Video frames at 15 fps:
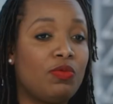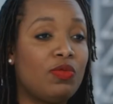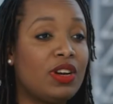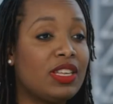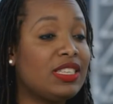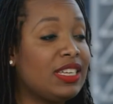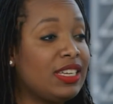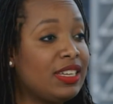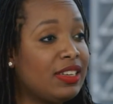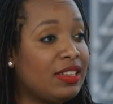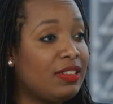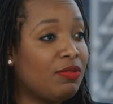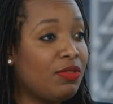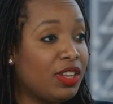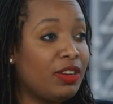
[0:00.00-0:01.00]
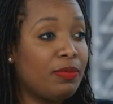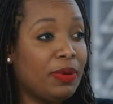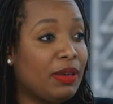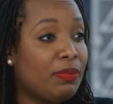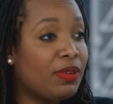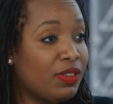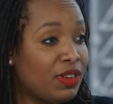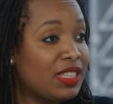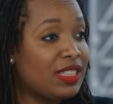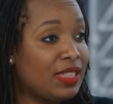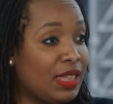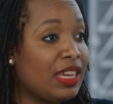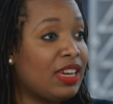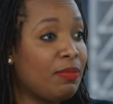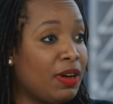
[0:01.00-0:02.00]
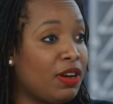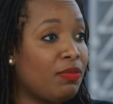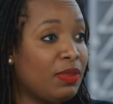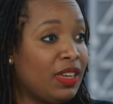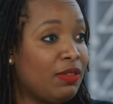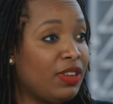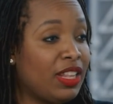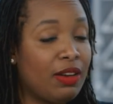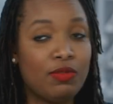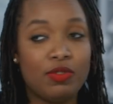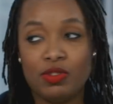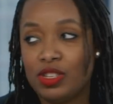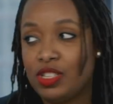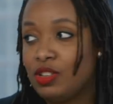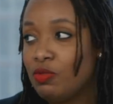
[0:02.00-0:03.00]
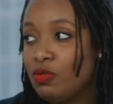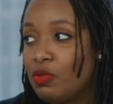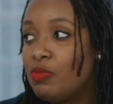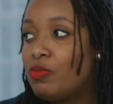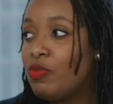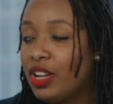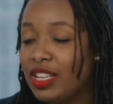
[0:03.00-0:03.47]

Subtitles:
what are people going to think about me when I walk into a room?